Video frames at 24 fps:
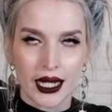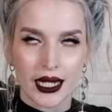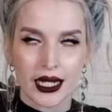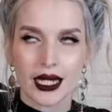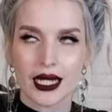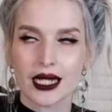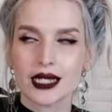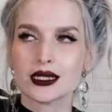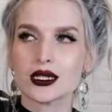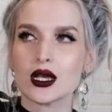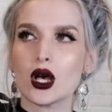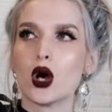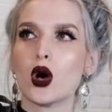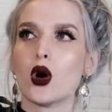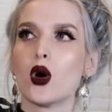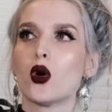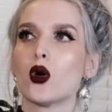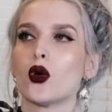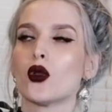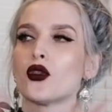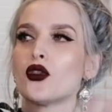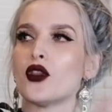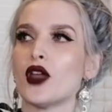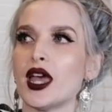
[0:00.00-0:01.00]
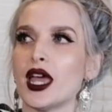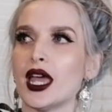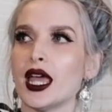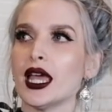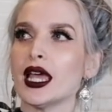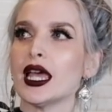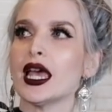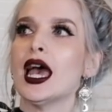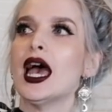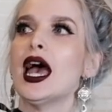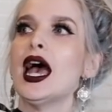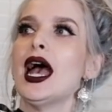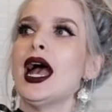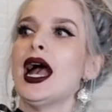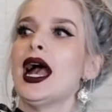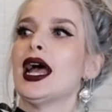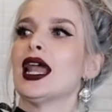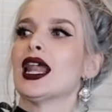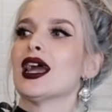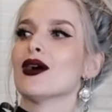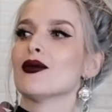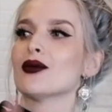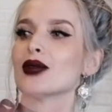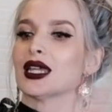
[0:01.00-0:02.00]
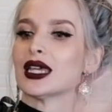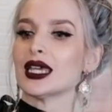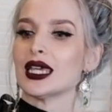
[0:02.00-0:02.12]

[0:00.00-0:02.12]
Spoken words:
It's a whole thing, and I'm gonna